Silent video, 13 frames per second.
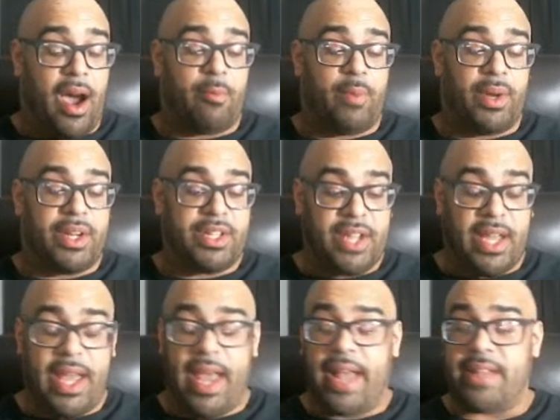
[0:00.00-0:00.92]

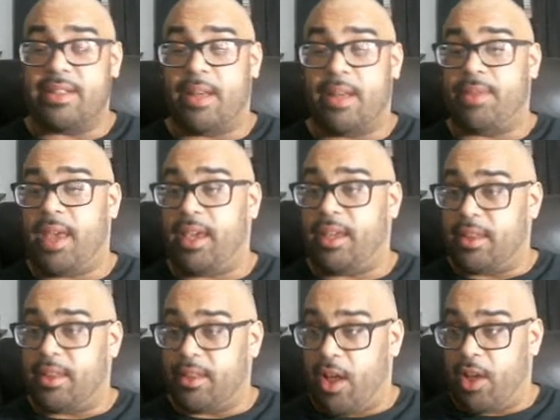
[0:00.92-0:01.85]
Ricochet ends up taking the
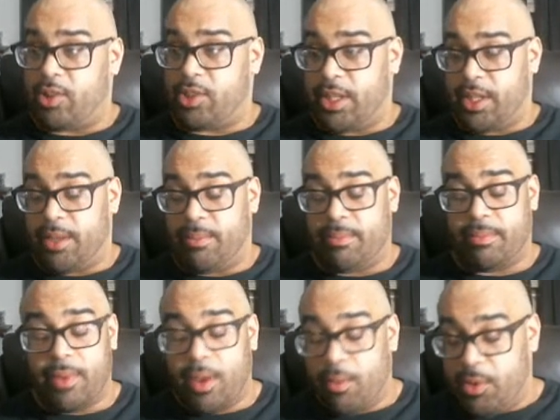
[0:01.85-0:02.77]
loss to him,
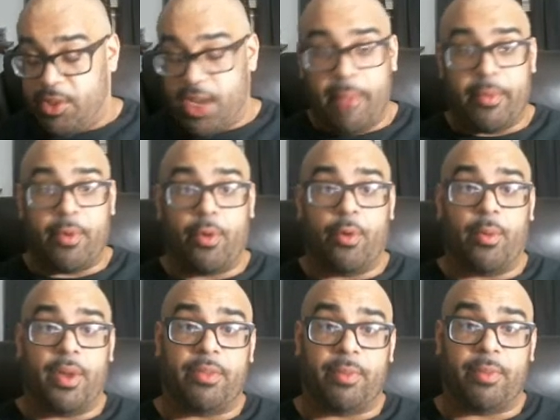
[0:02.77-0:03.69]
which I'm cool
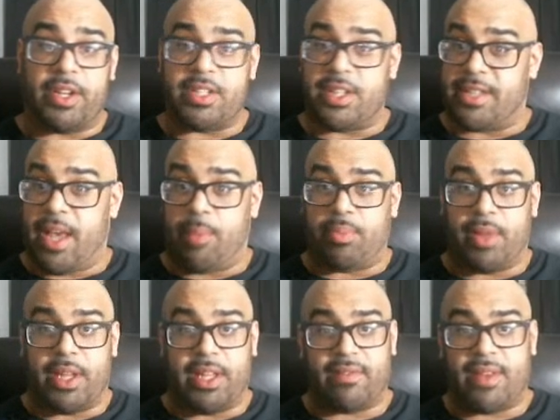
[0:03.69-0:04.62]
with. Ricochet's got
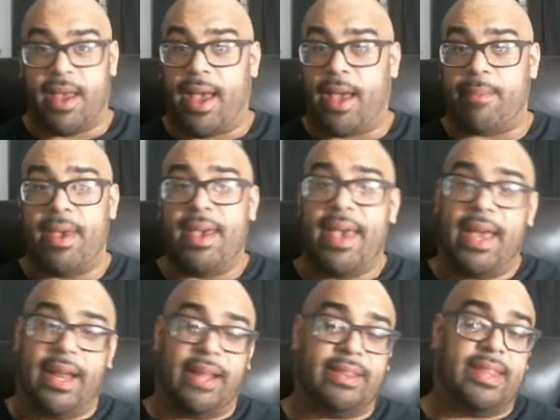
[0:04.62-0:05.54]
plenty of time,
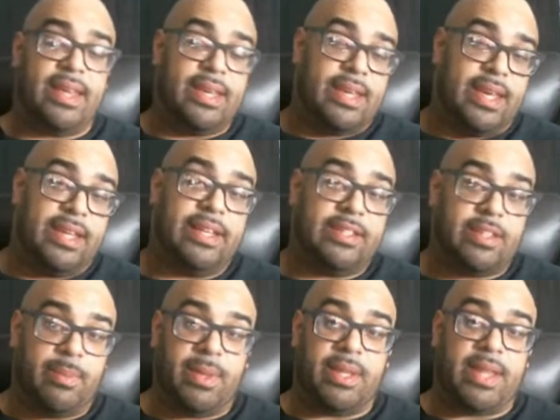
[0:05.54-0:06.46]
and I think he needs to
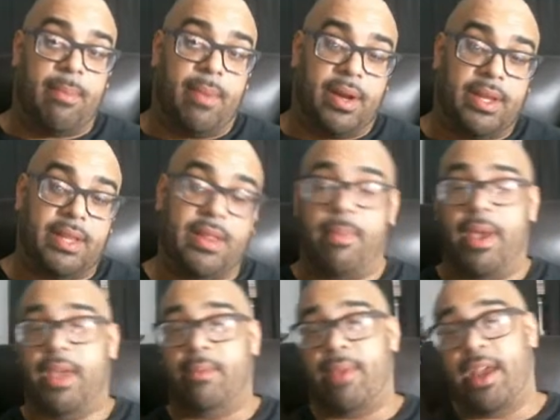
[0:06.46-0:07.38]
be in that Money in the
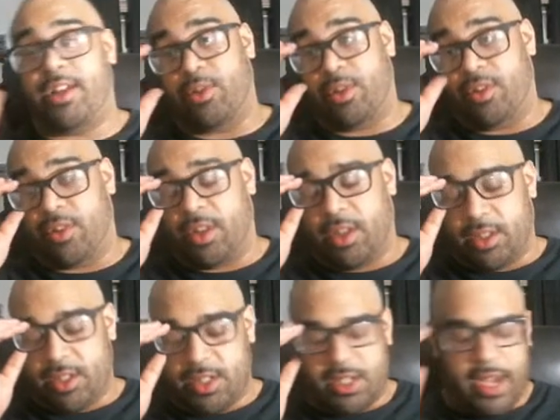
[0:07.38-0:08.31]
Bank match, so he's going to get
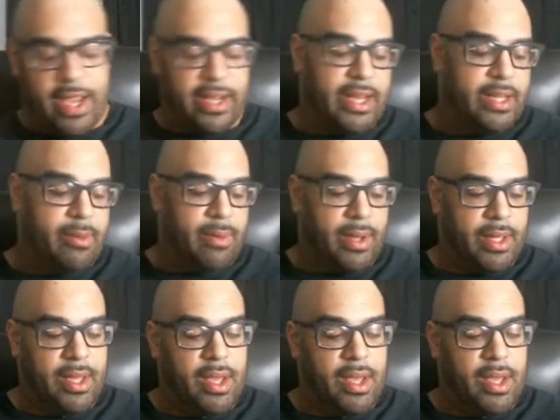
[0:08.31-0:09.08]
to shine anyway.